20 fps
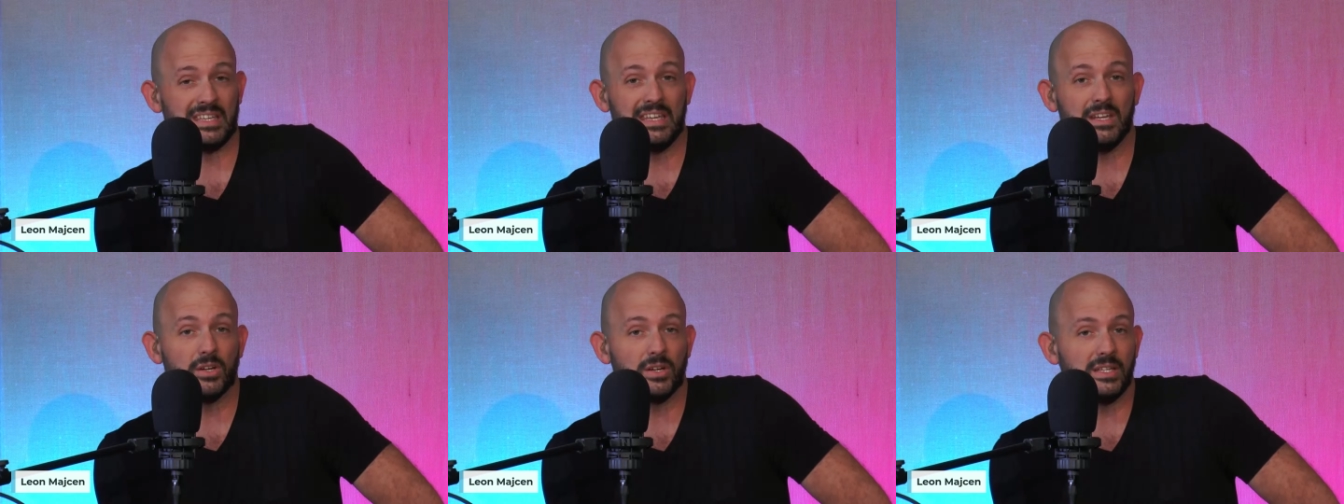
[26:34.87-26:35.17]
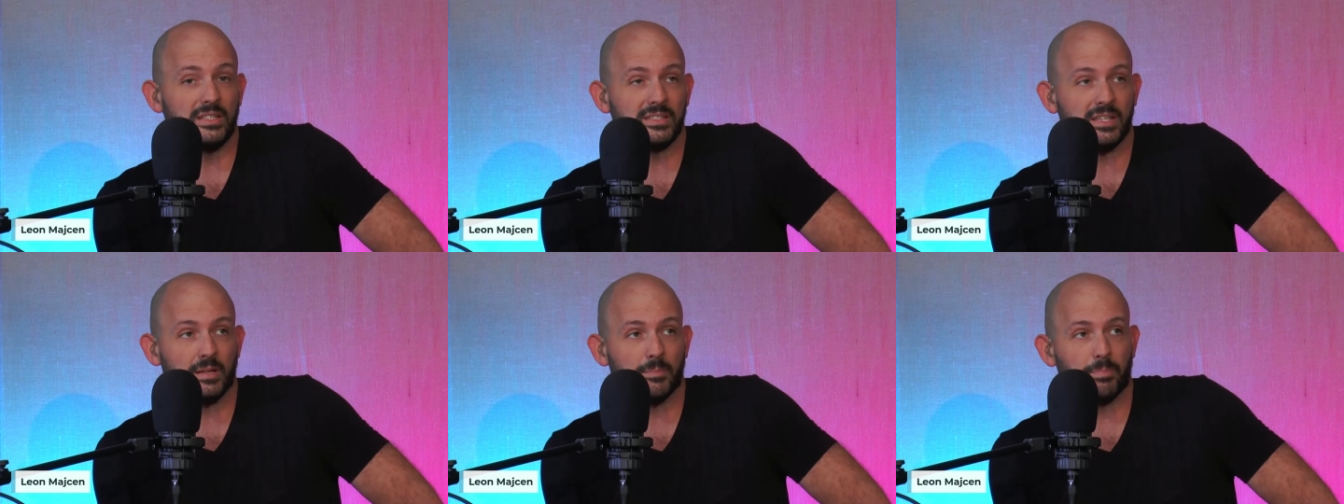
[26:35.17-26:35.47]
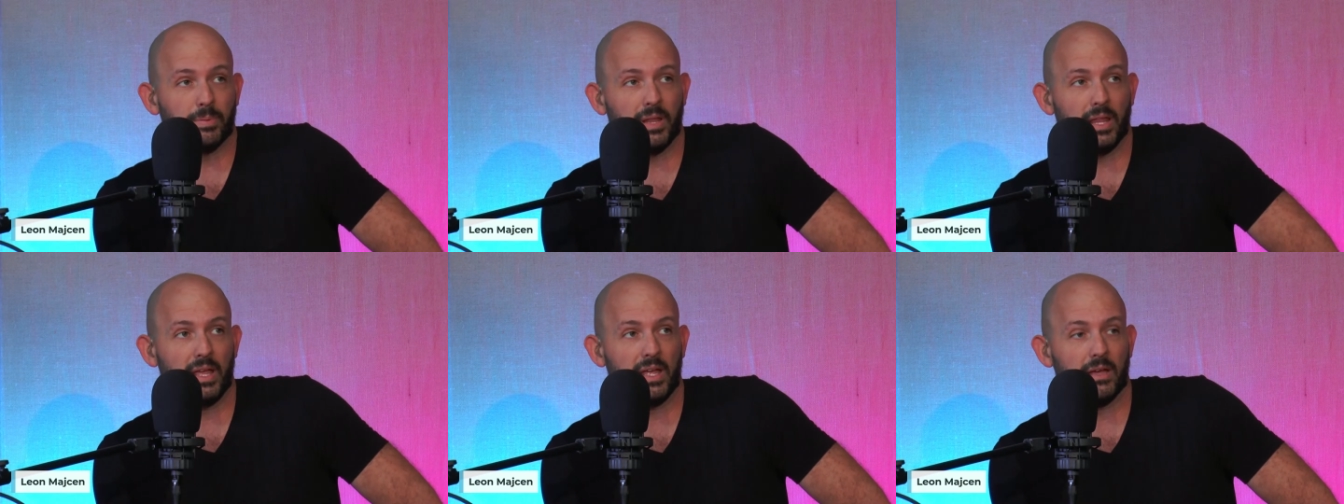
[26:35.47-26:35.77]
here. He's going
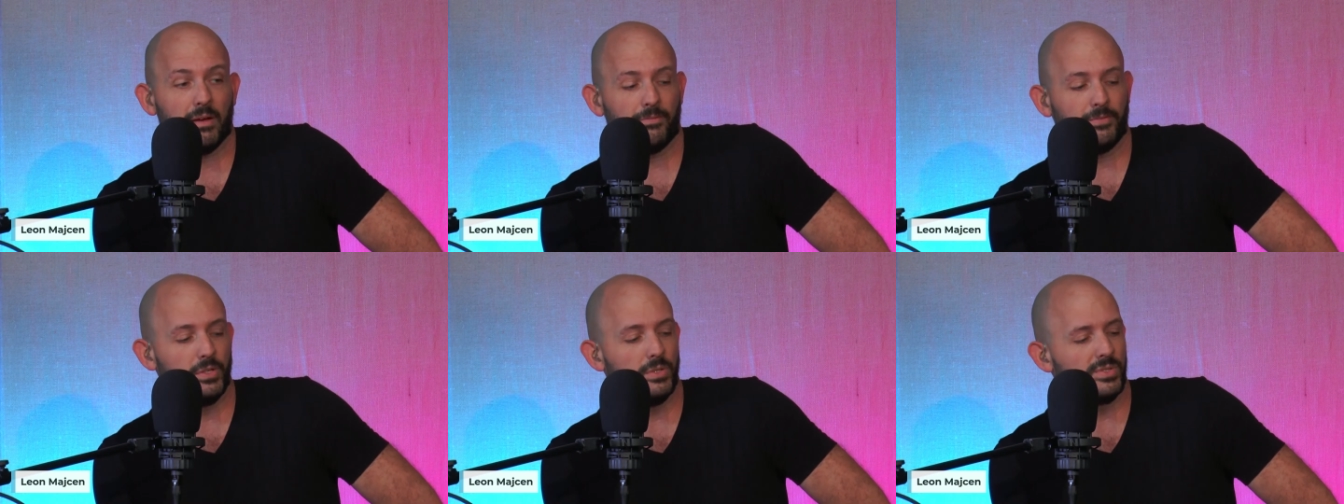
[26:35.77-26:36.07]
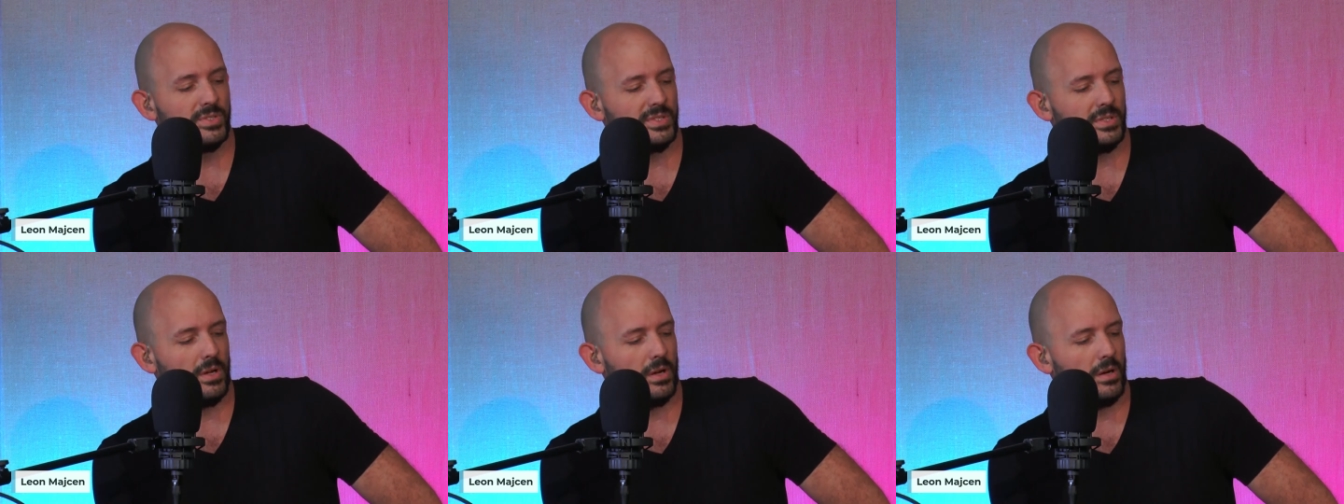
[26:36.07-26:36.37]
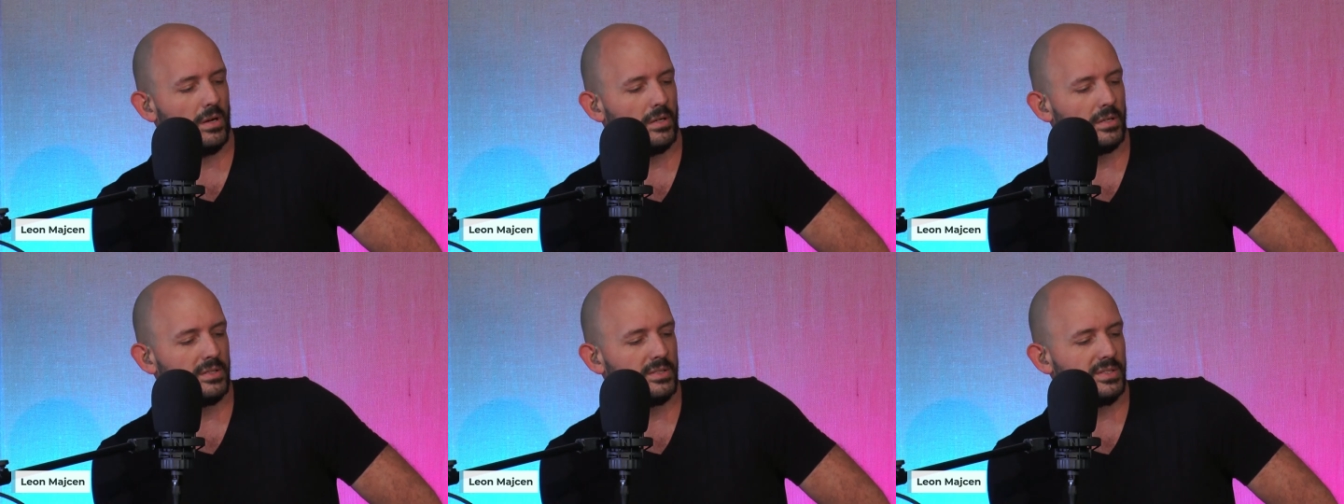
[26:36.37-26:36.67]
to play a few
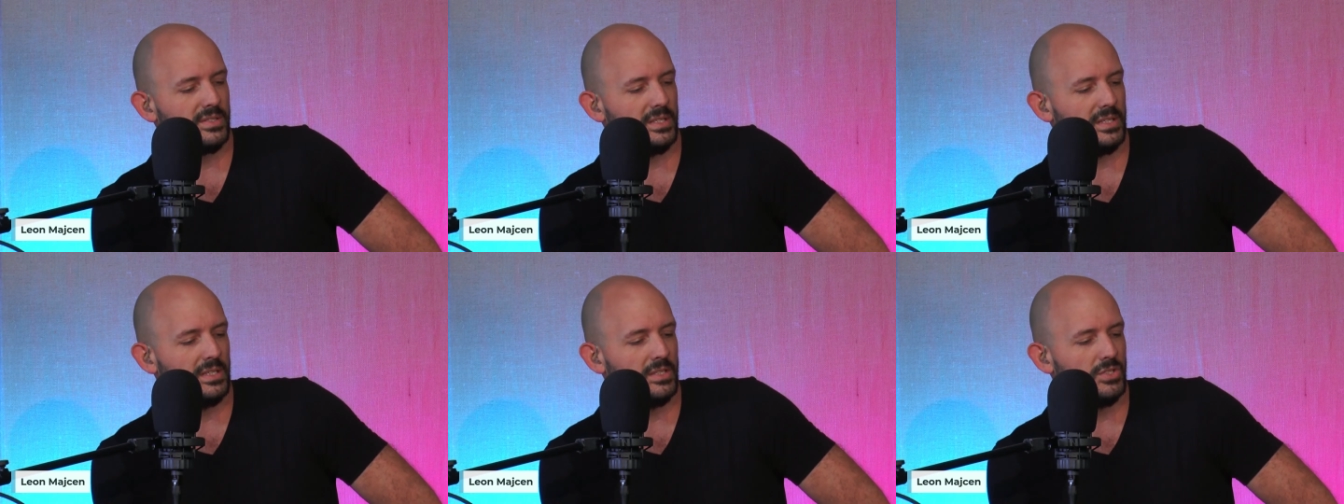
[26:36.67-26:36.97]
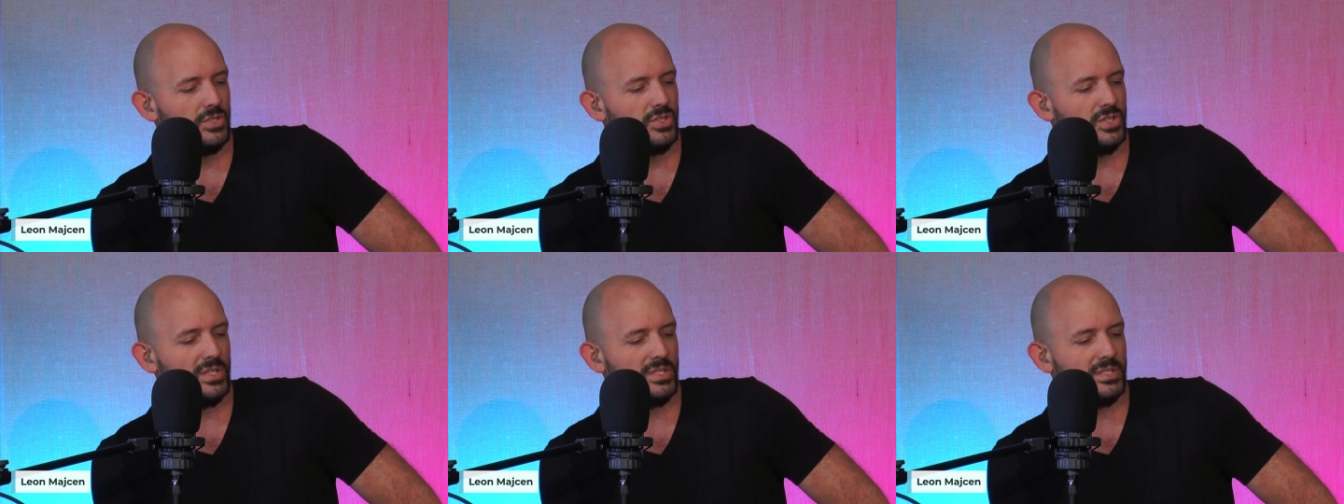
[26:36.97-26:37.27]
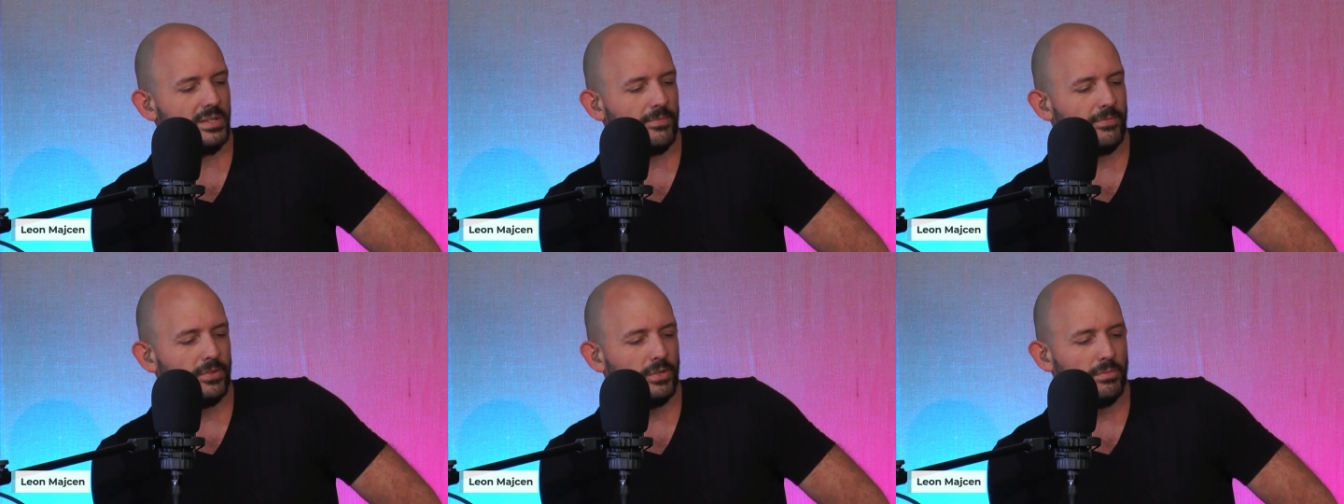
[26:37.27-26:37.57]
songs in
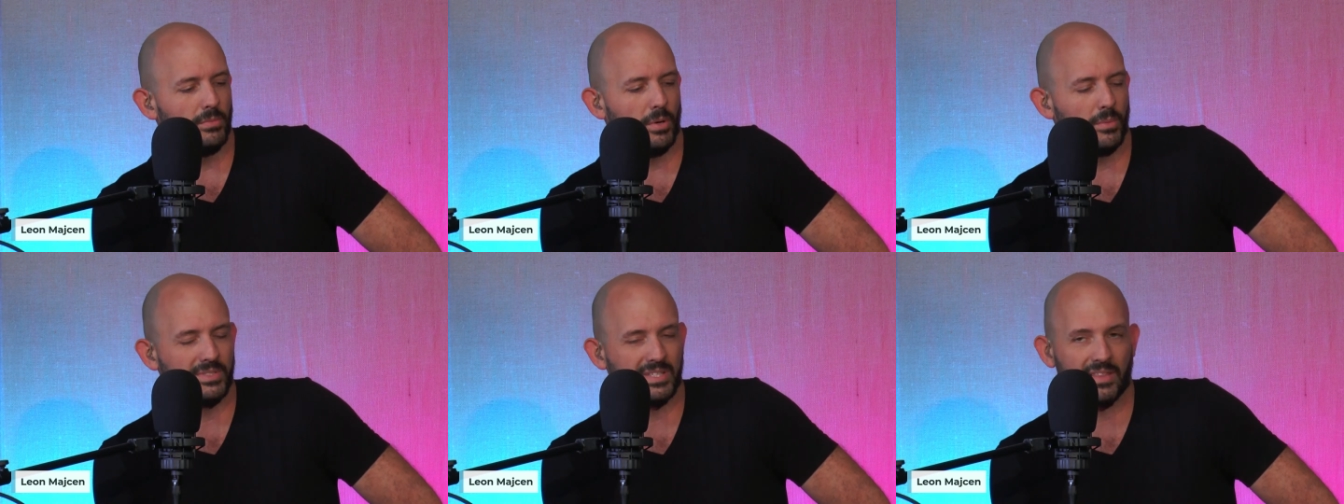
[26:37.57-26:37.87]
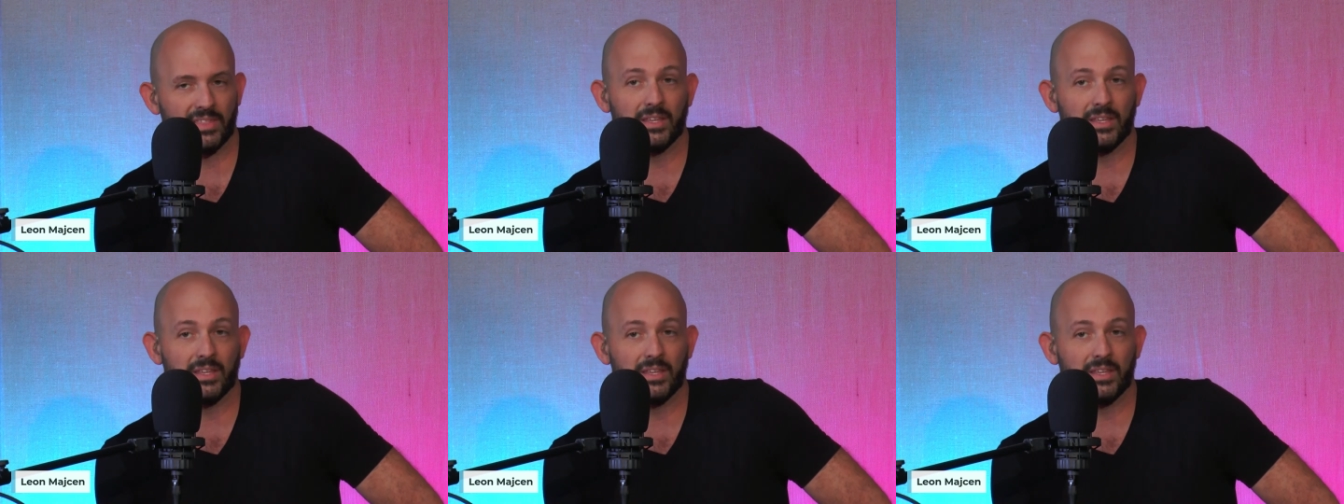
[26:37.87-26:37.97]
just a few moments.